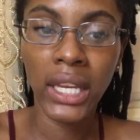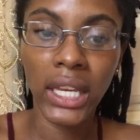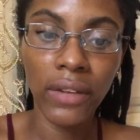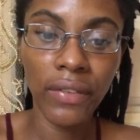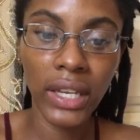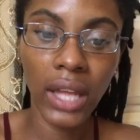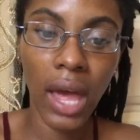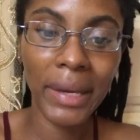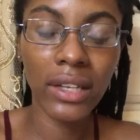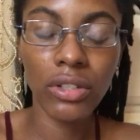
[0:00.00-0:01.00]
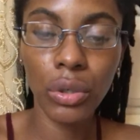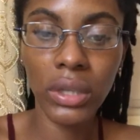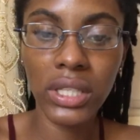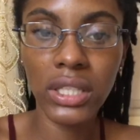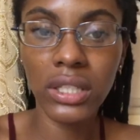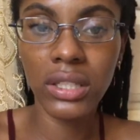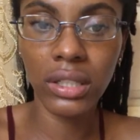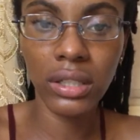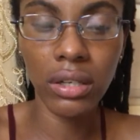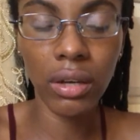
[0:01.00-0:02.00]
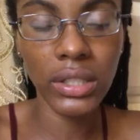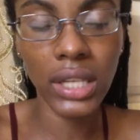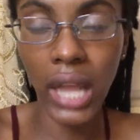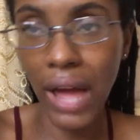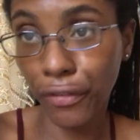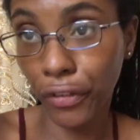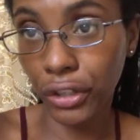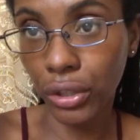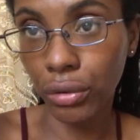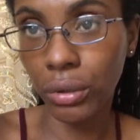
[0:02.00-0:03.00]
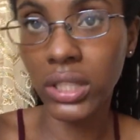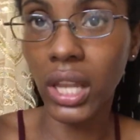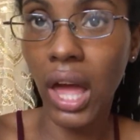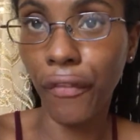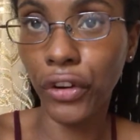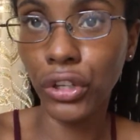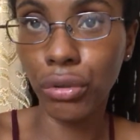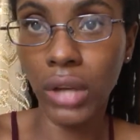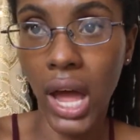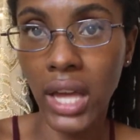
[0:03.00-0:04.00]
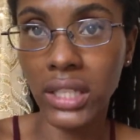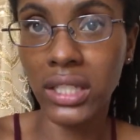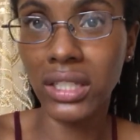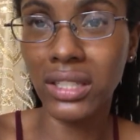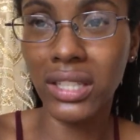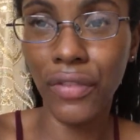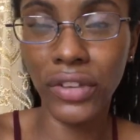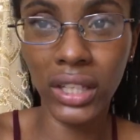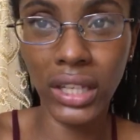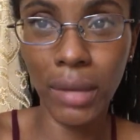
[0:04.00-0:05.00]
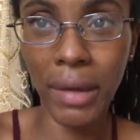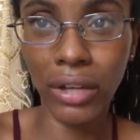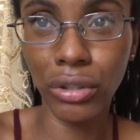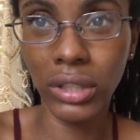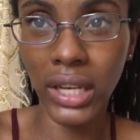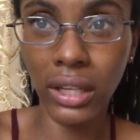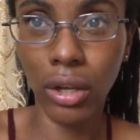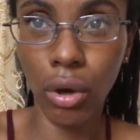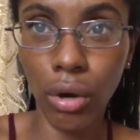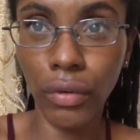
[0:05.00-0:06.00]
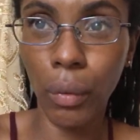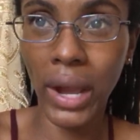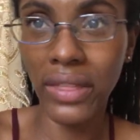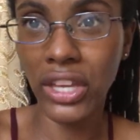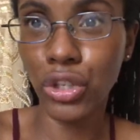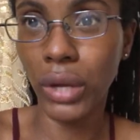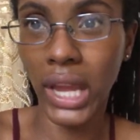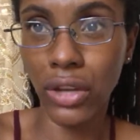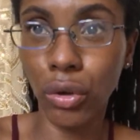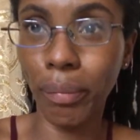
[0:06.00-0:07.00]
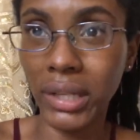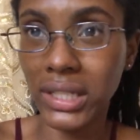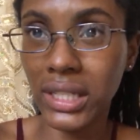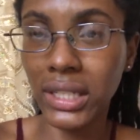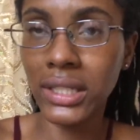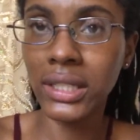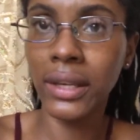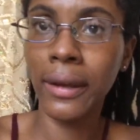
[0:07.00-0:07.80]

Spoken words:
Taurus, this is, it's a lot for you. It's a lot for you guys. This is definitely about you letting go of a way that you handle business.